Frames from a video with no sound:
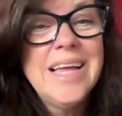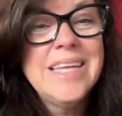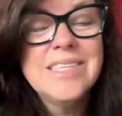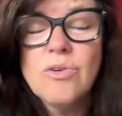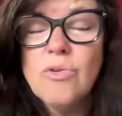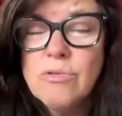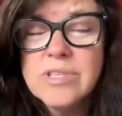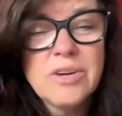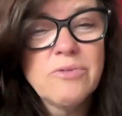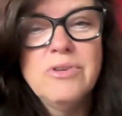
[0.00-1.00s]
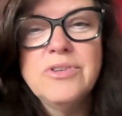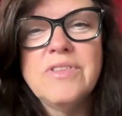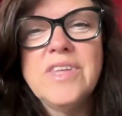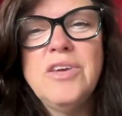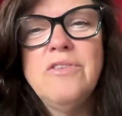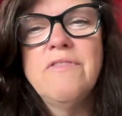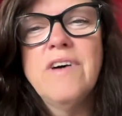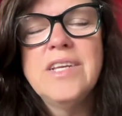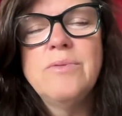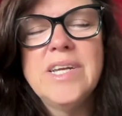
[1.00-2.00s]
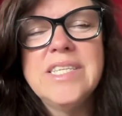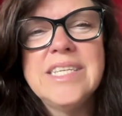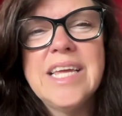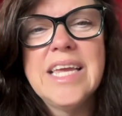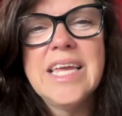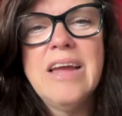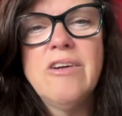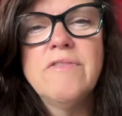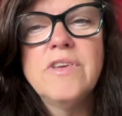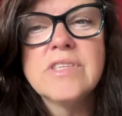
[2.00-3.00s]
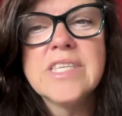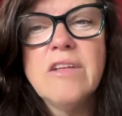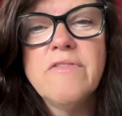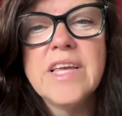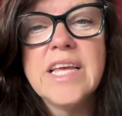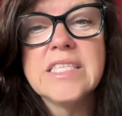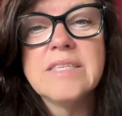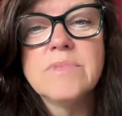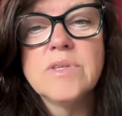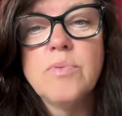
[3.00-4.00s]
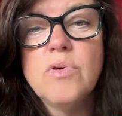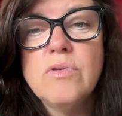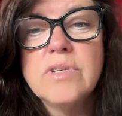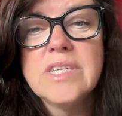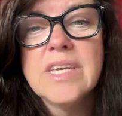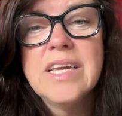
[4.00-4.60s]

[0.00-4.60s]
It's also crucial that you find a way to take care of yourself and get some support.